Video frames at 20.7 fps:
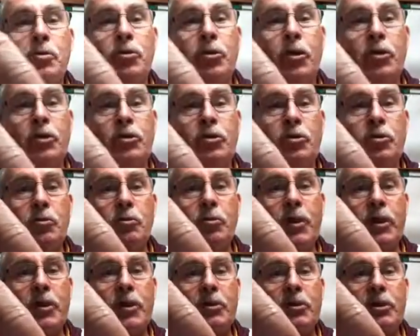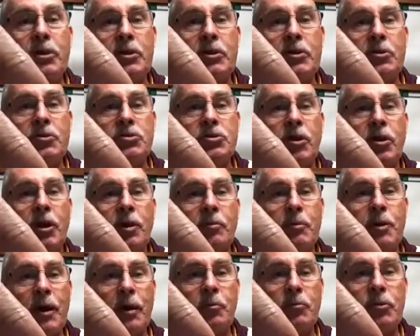put on you when the time
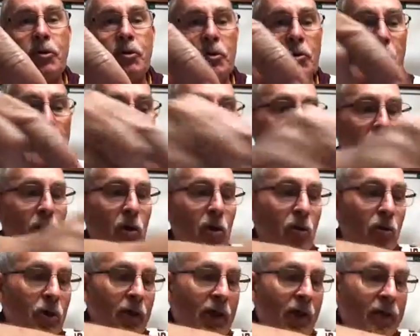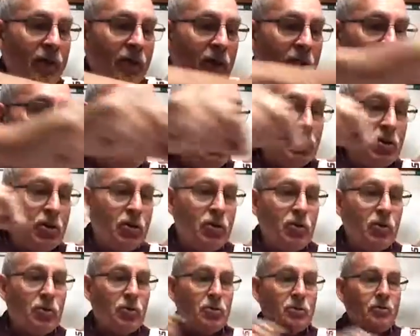comes that you are no longer at the head of the
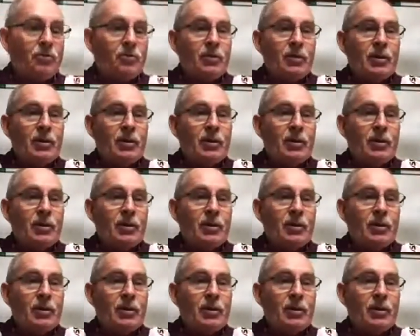queue.